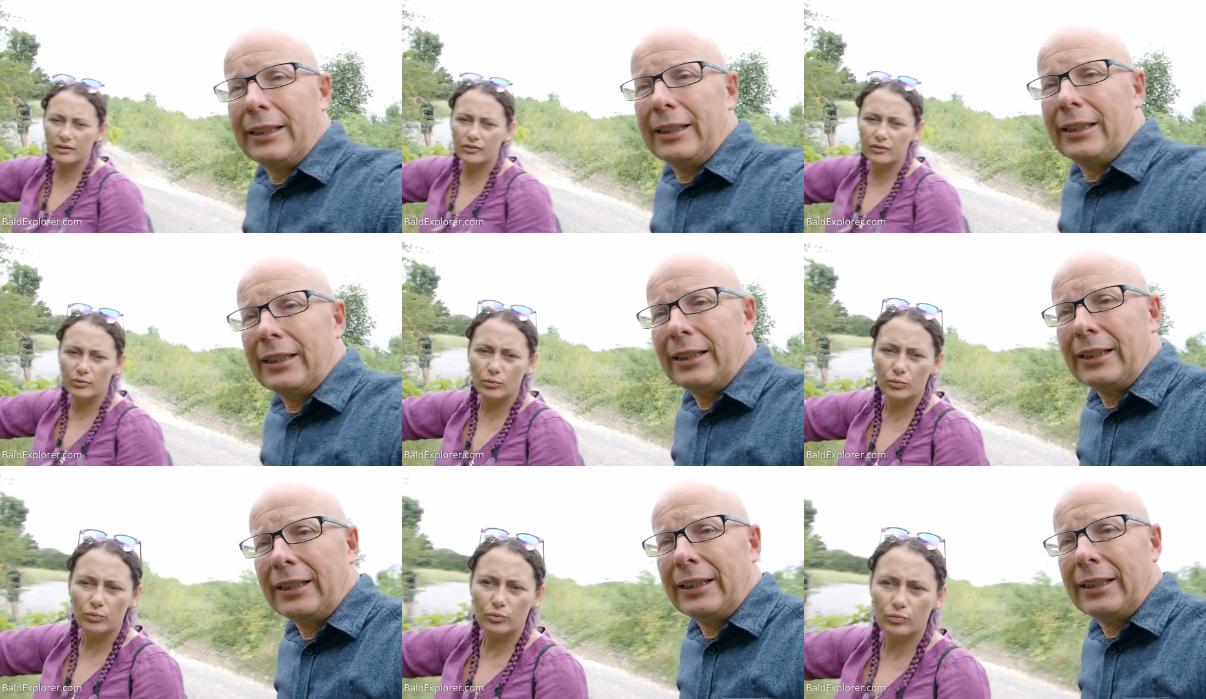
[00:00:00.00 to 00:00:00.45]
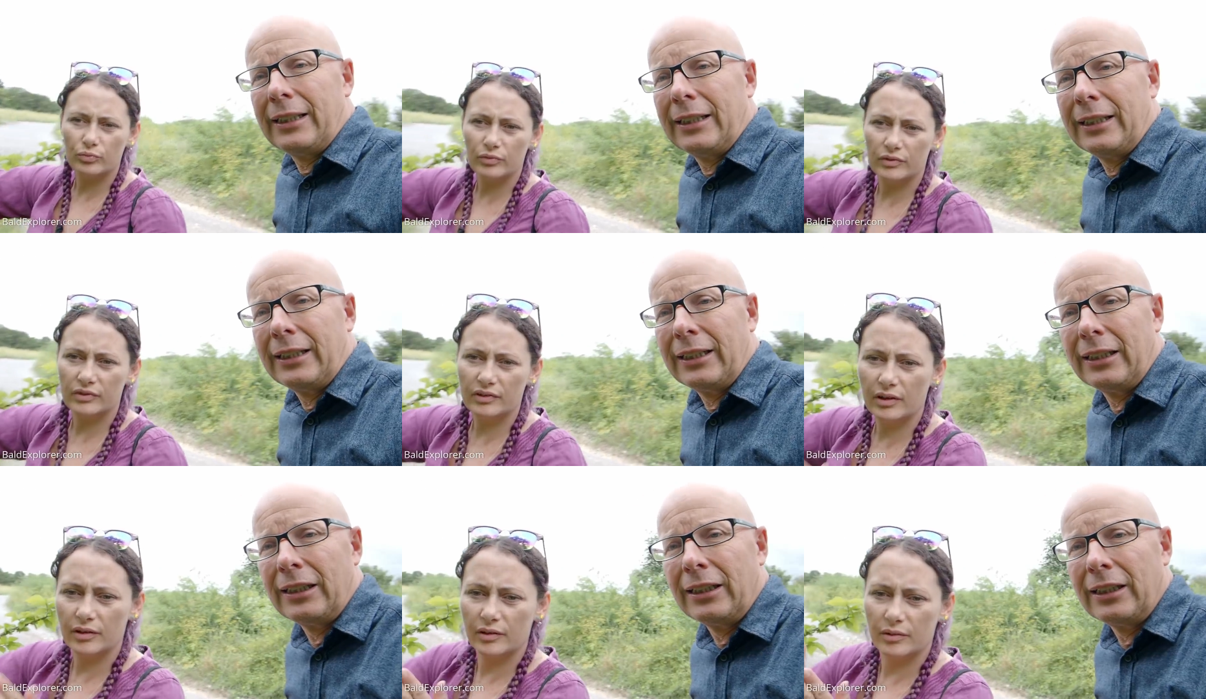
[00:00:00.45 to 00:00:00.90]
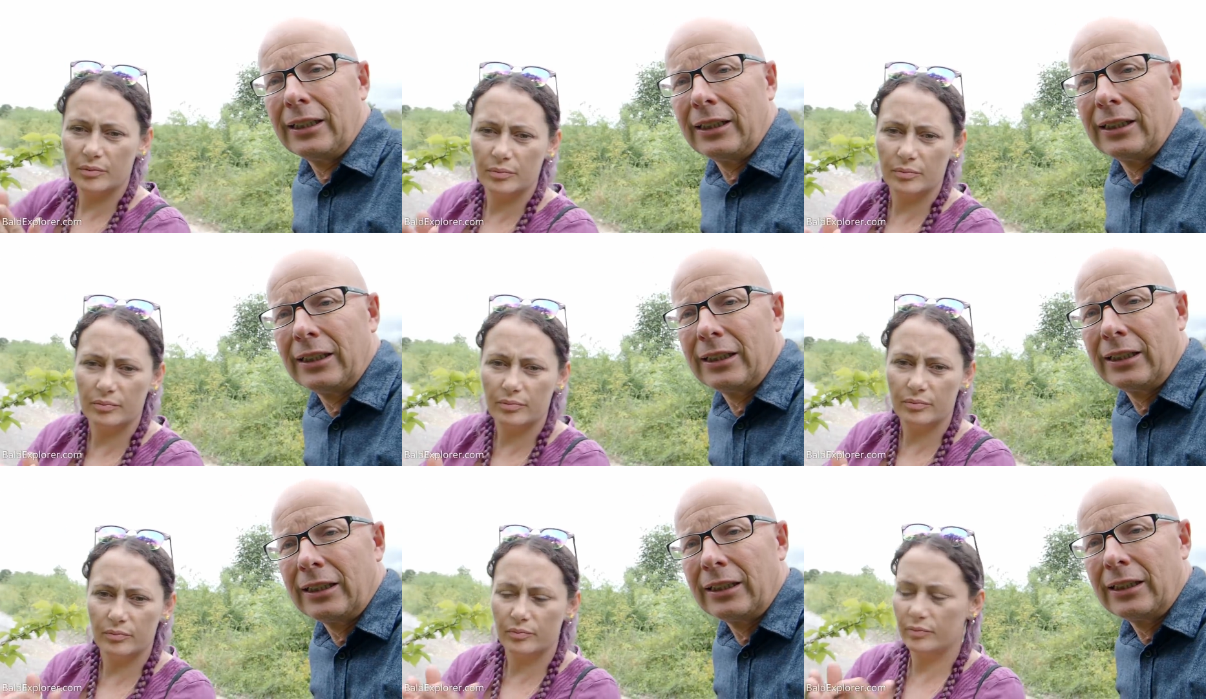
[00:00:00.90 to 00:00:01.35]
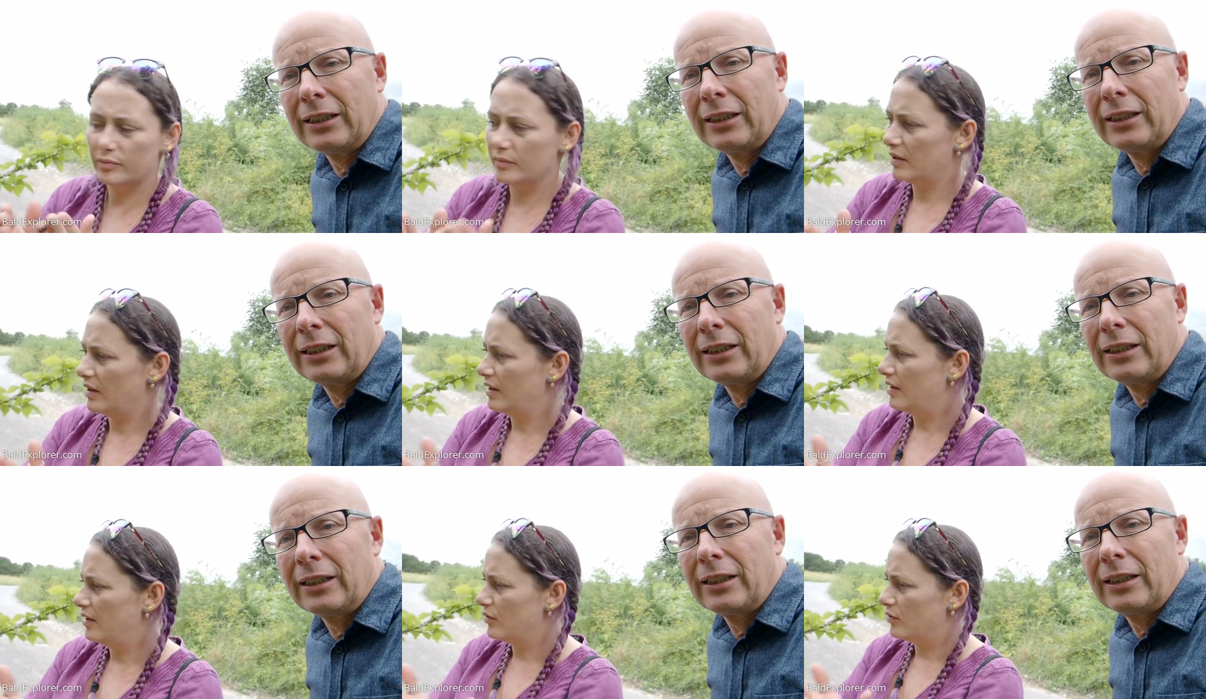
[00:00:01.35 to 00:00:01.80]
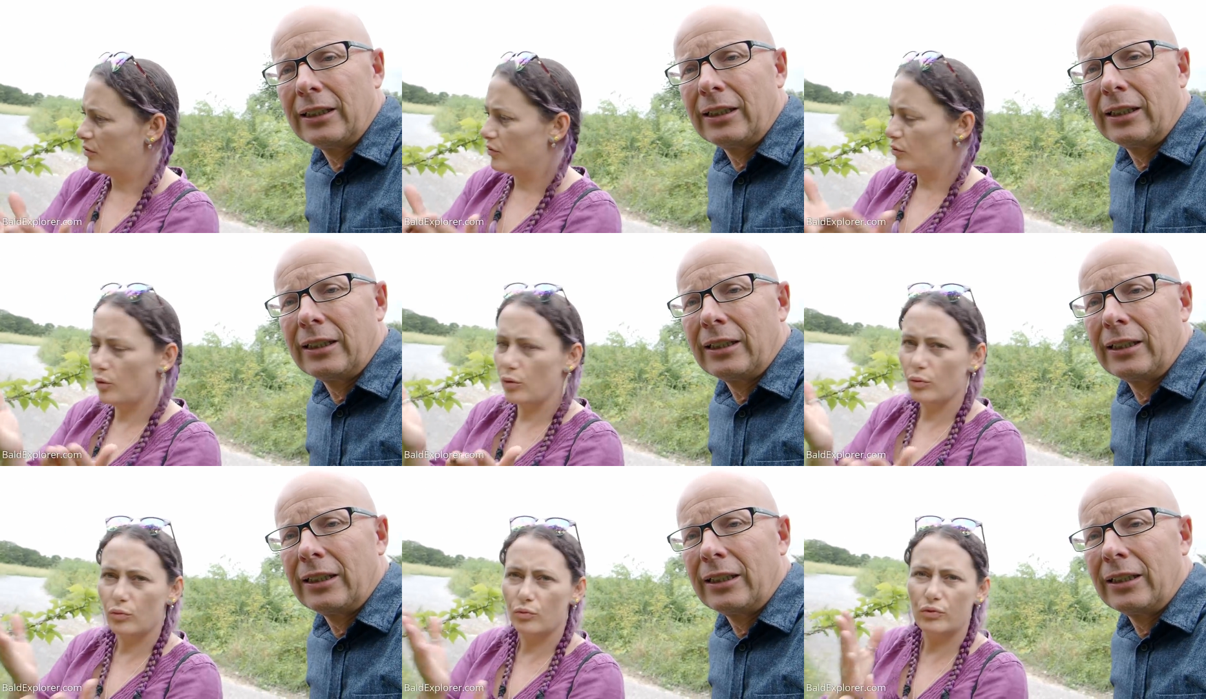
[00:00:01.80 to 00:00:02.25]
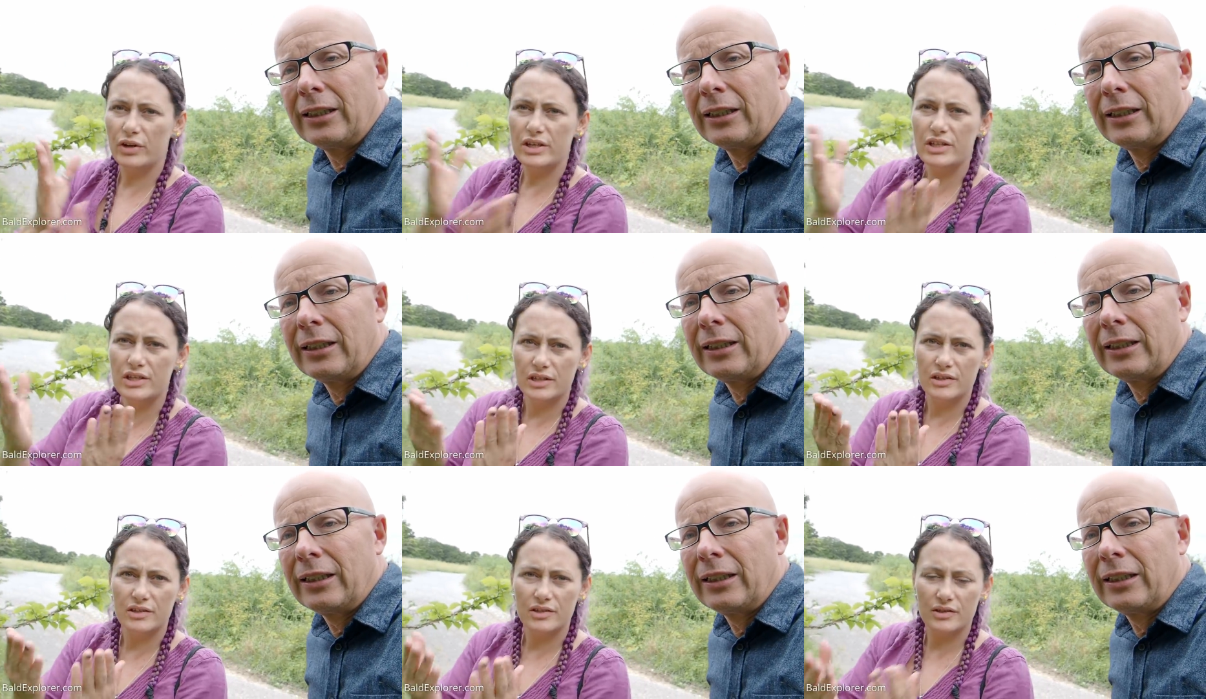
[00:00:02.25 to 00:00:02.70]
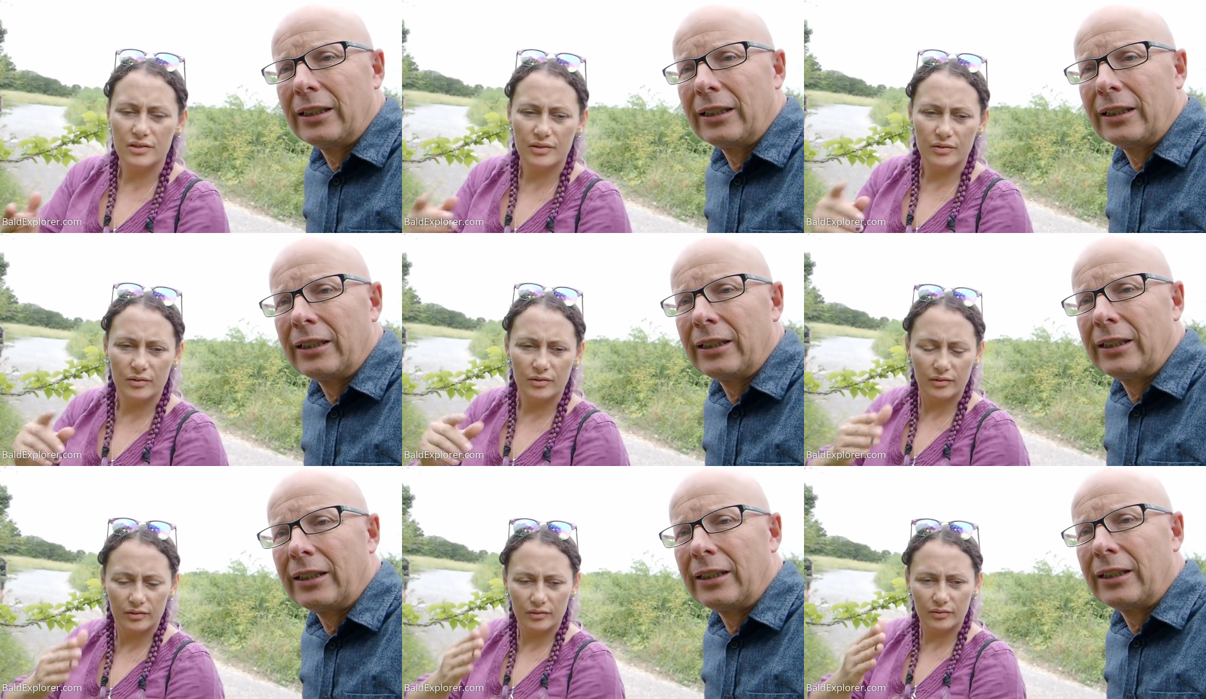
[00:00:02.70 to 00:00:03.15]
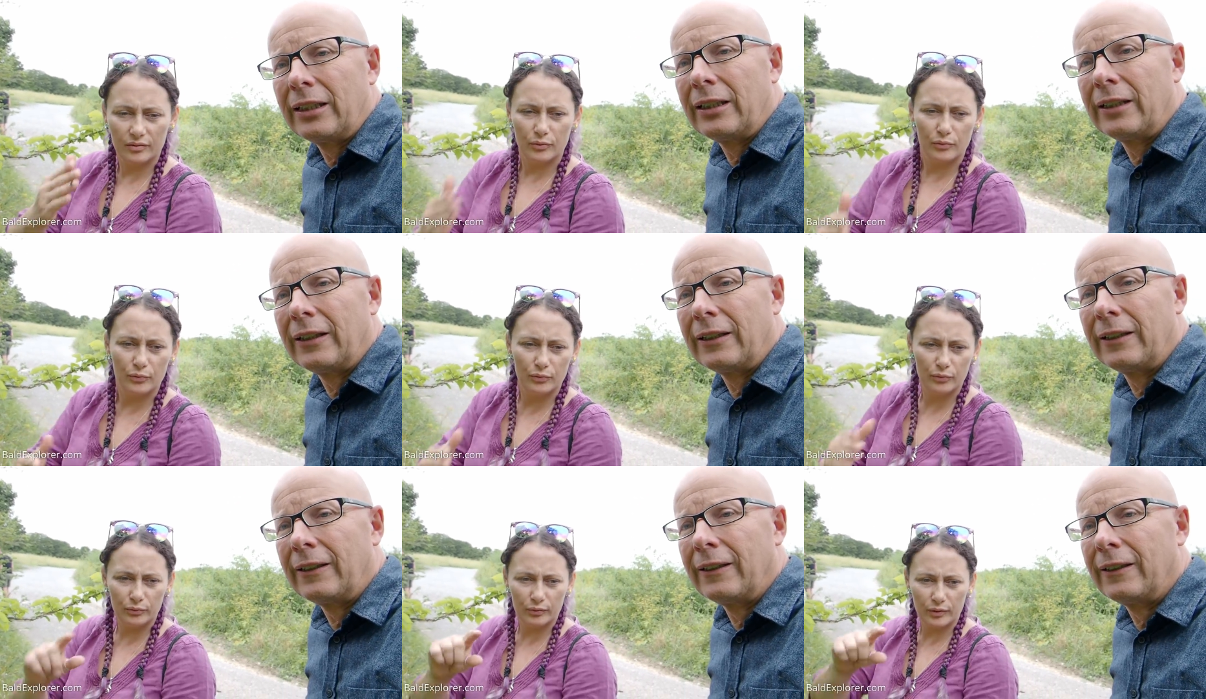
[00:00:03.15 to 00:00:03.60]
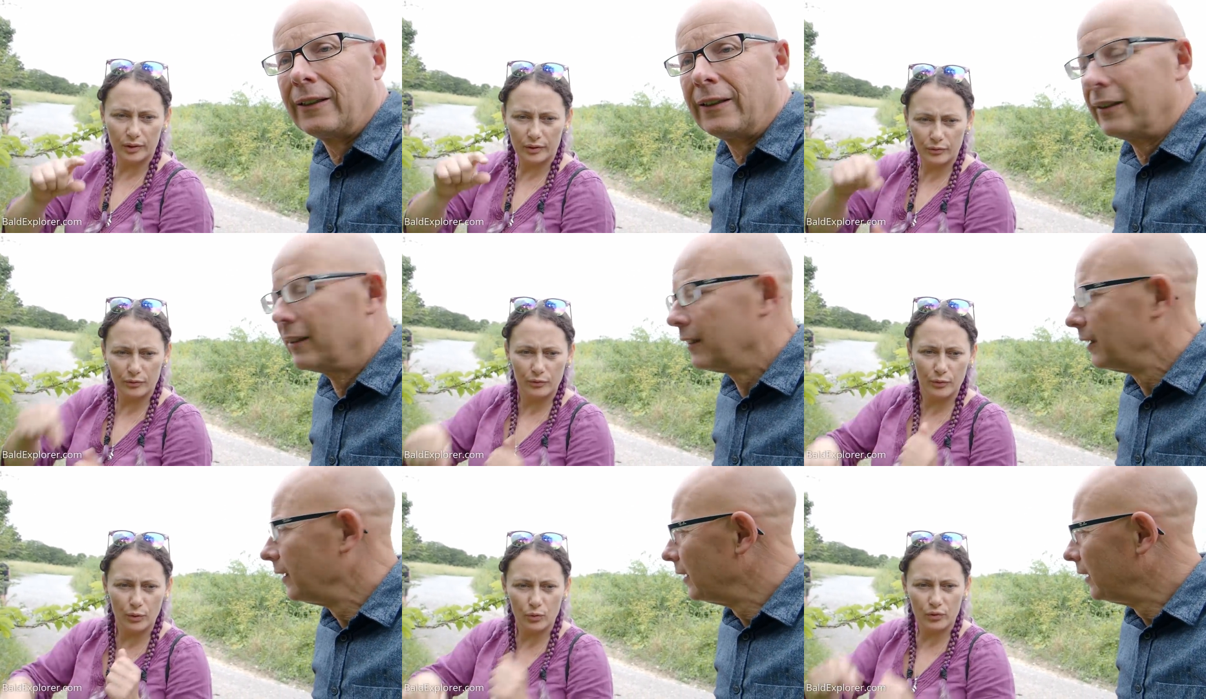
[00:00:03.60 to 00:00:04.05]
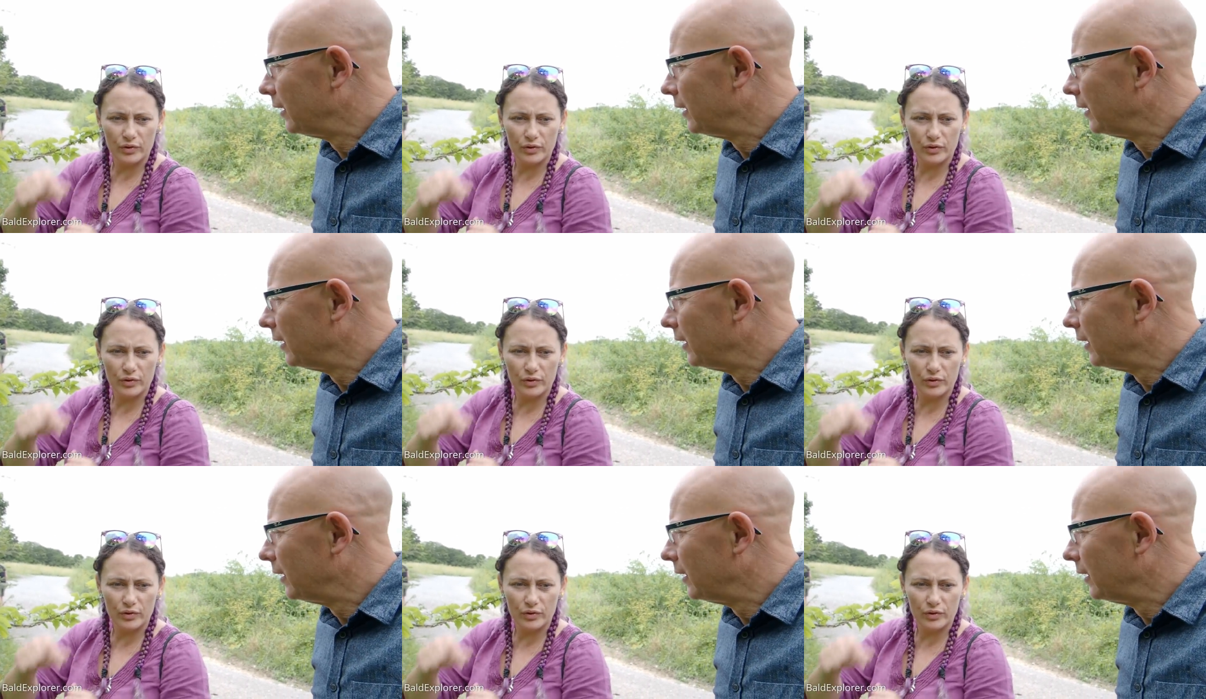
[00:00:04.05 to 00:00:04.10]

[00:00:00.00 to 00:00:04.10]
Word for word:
Speaker 1: is all it's like long ridges, like four